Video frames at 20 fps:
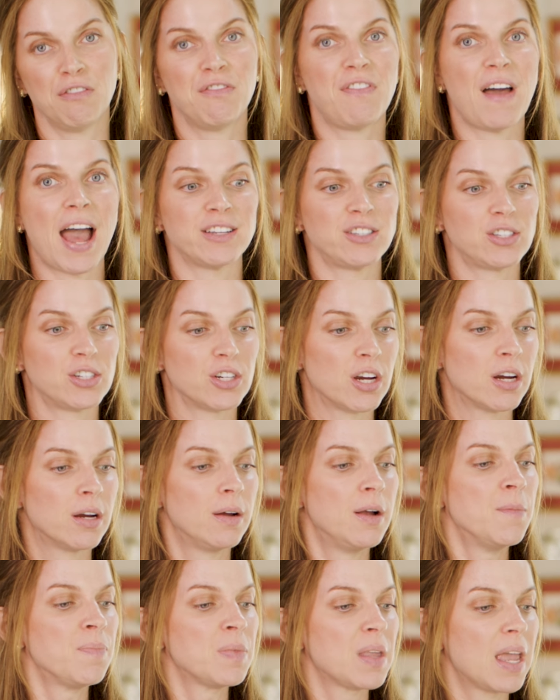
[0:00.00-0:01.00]
faster.
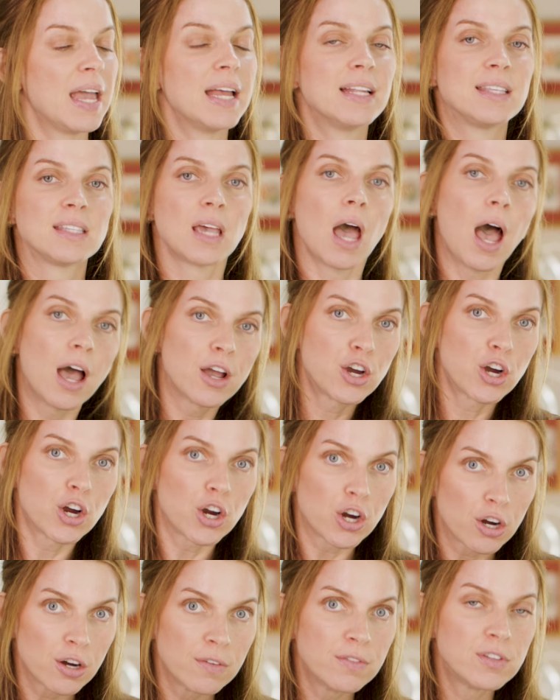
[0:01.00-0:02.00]
It's a
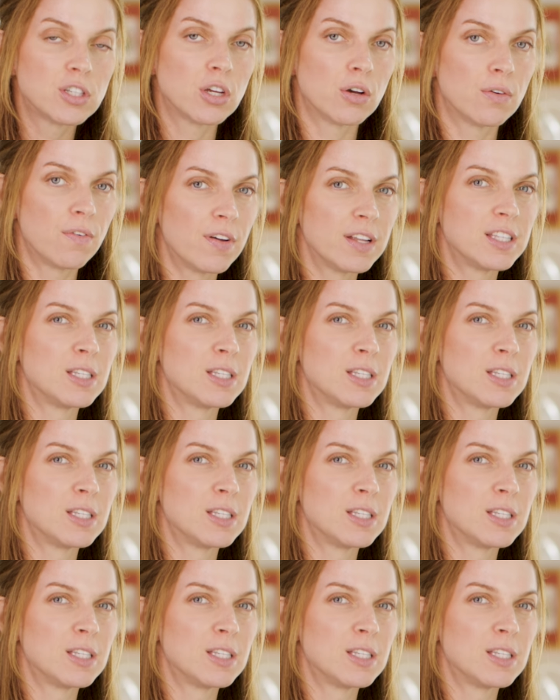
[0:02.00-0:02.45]
curved sofa.